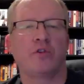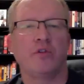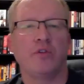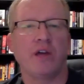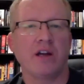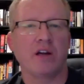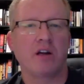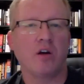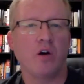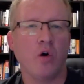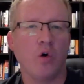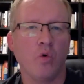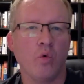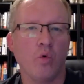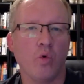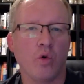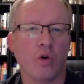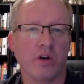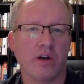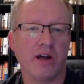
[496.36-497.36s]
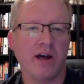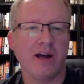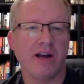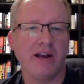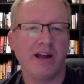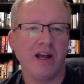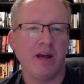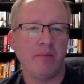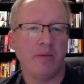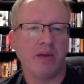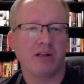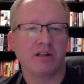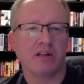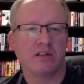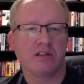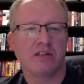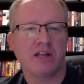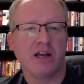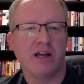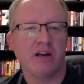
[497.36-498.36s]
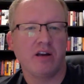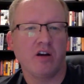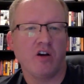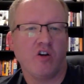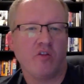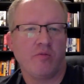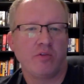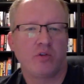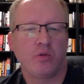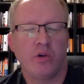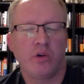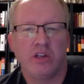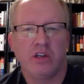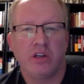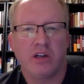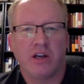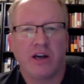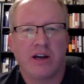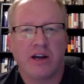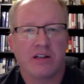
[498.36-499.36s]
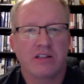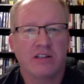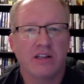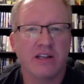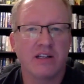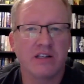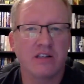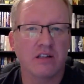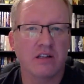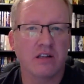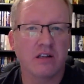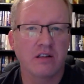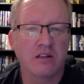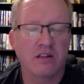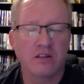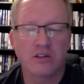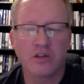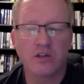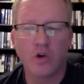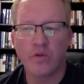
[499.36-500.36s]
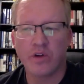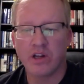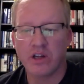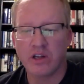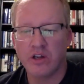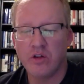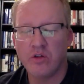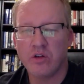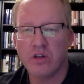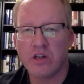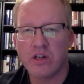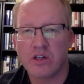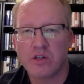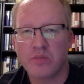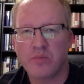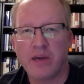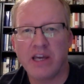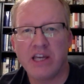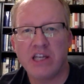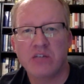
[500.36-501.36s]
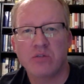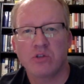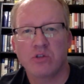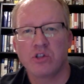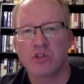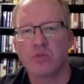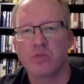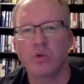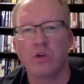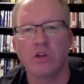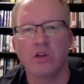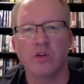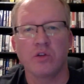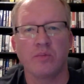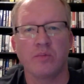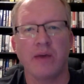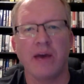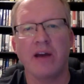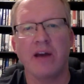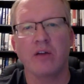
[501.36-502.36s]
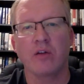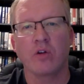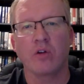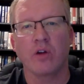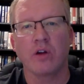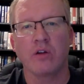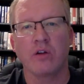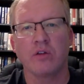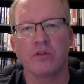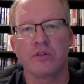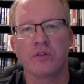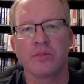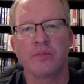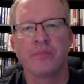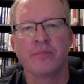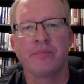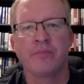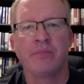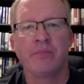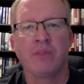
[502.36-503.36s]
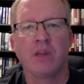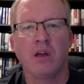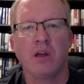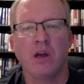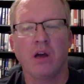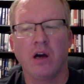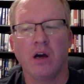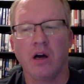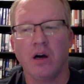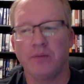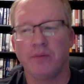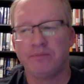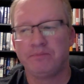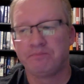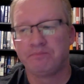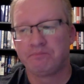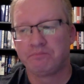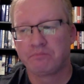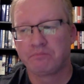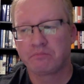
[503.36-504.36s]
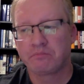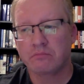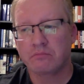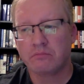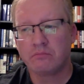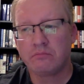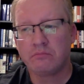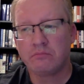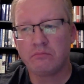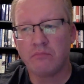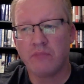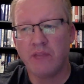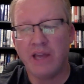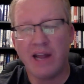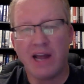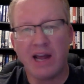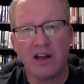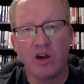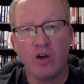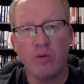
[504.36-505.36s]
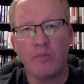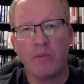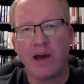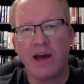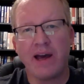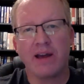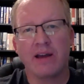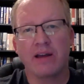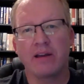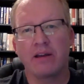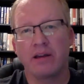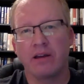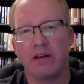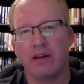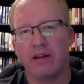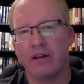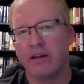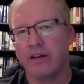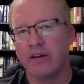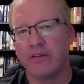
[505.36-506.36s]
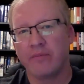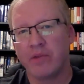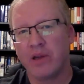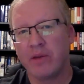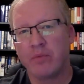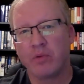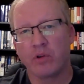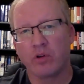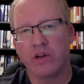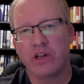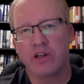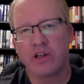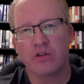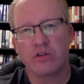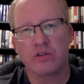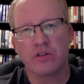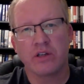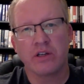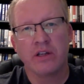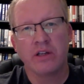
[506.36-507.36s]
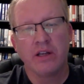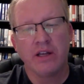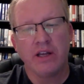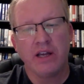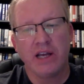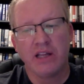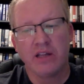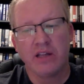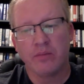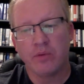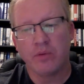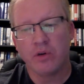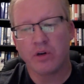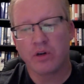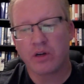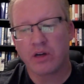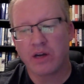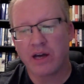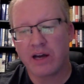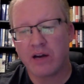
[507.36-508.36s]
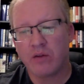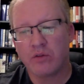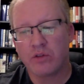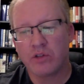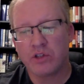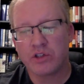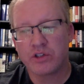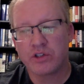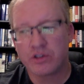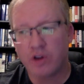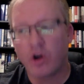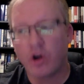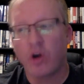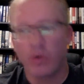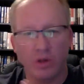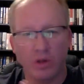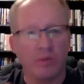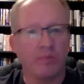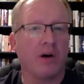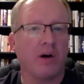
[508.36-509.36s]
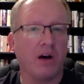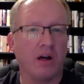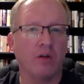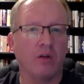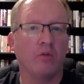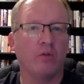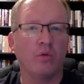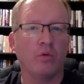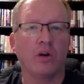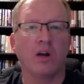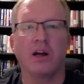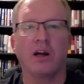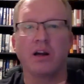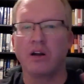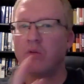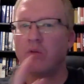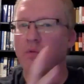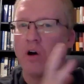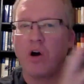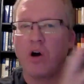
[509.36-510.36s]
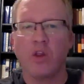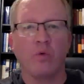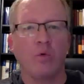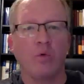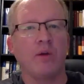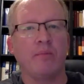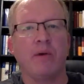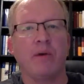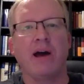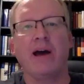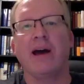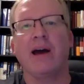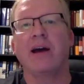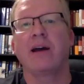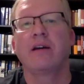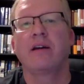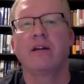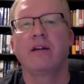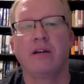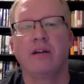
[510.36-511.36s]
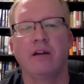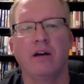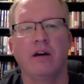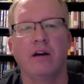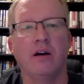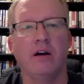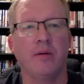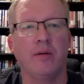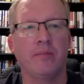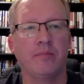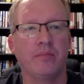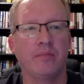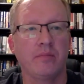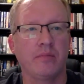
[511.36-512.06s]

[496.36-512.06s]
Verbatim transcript: that Cold War dynamic, the standoff between the United States and the Soviet Union, and space was just one of those battlegrounds. Um, and I go back, if people are interested in the book, I don't just start with Apollo 1, I go all the way back, um,